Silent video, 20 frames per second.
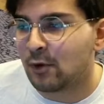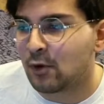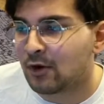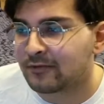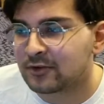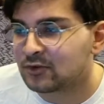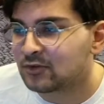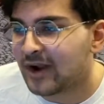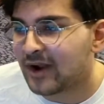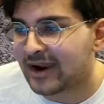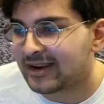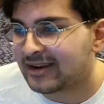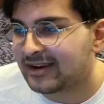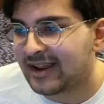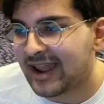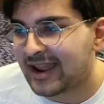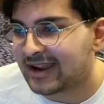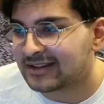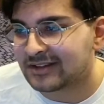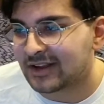in dragon
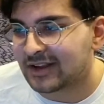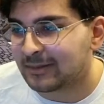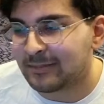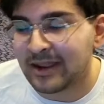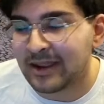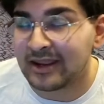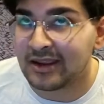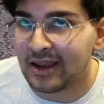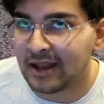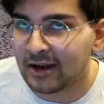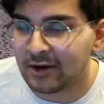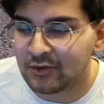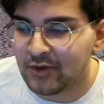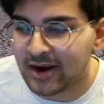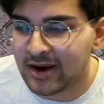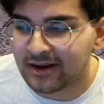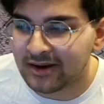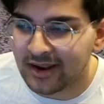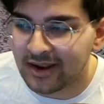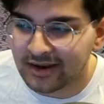decks, like pink-yellow
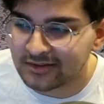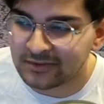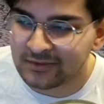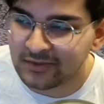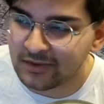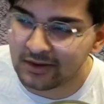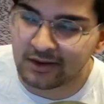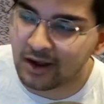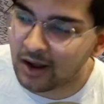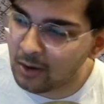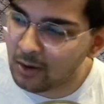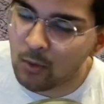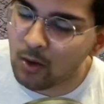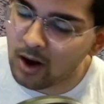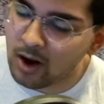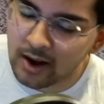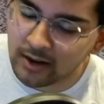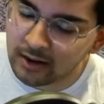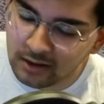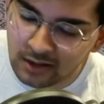dragon decks, for a
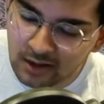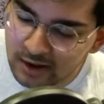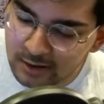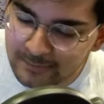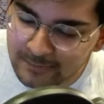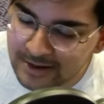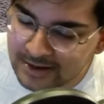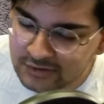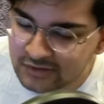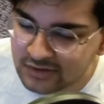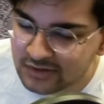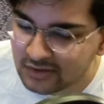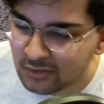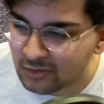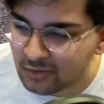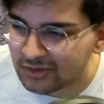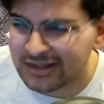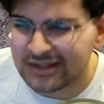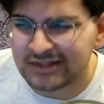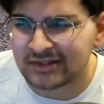while, I imagine, or
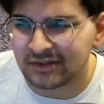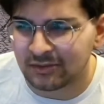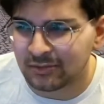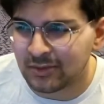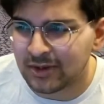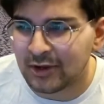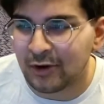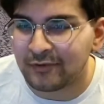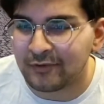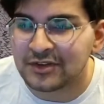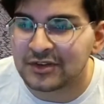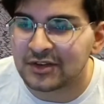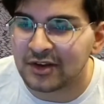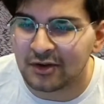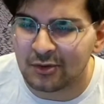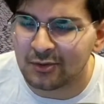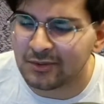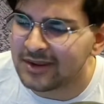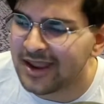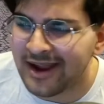at least a 3 of. So,
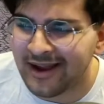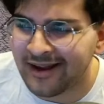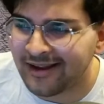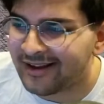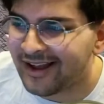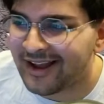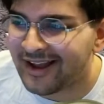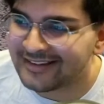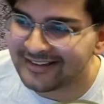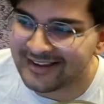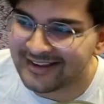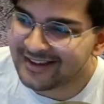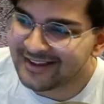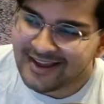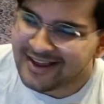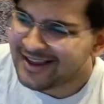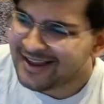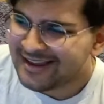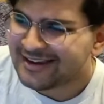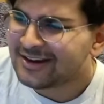yeah,
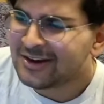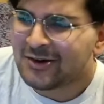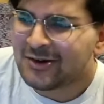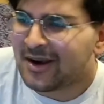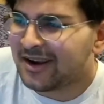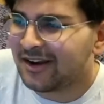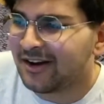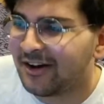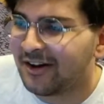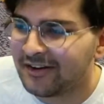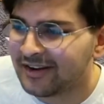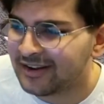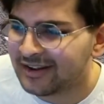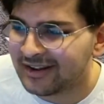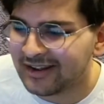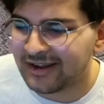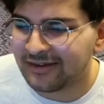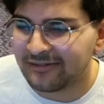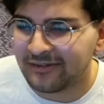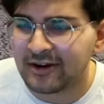great card.
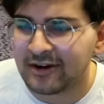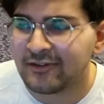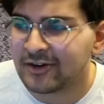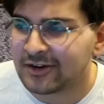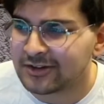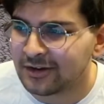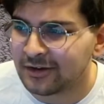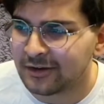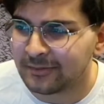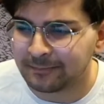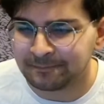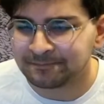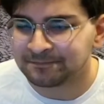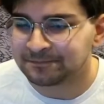Very, very solid.